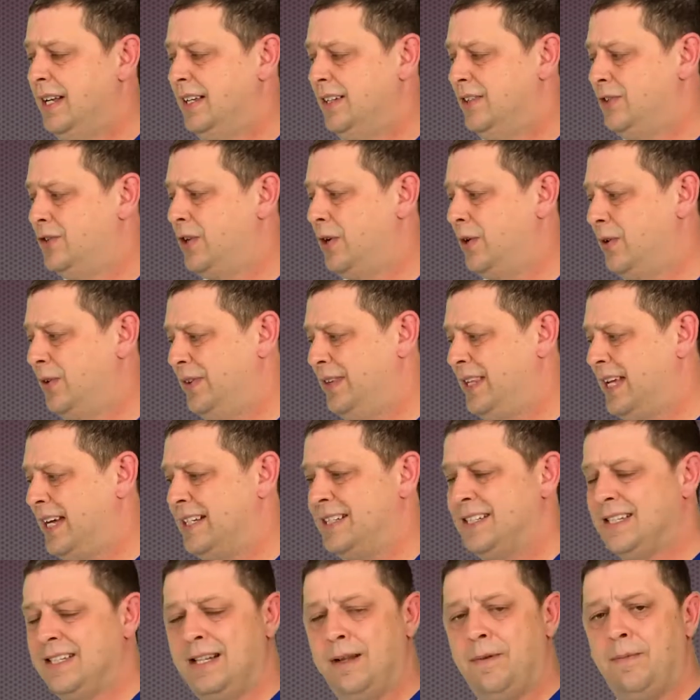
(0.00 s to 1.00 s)
So
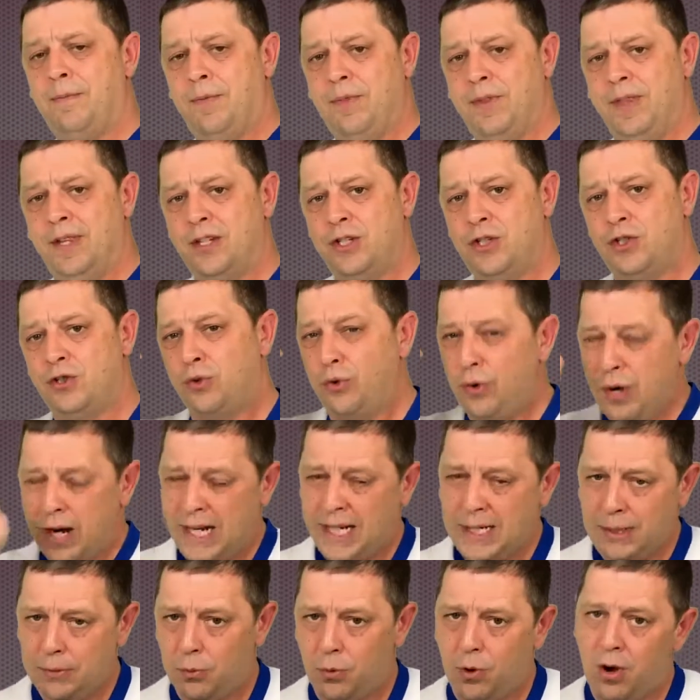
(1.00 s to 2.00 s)
that's the
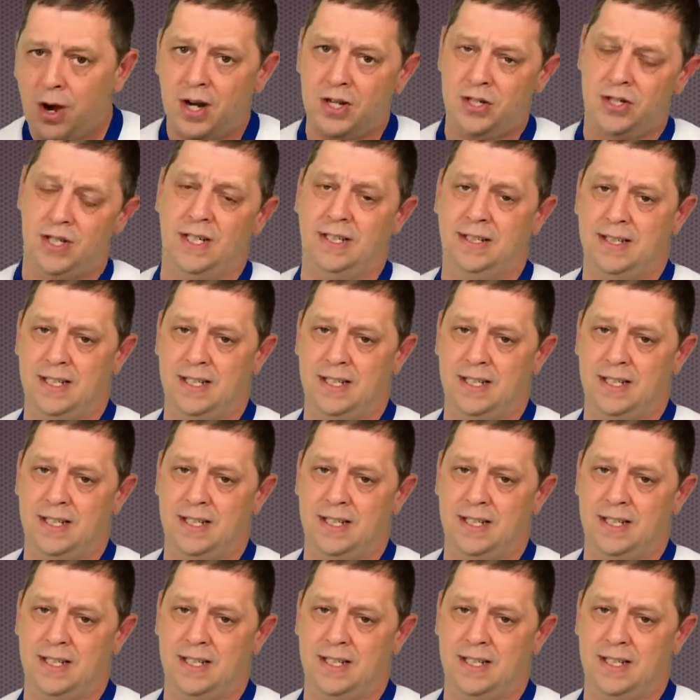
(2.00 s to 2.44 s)
train washing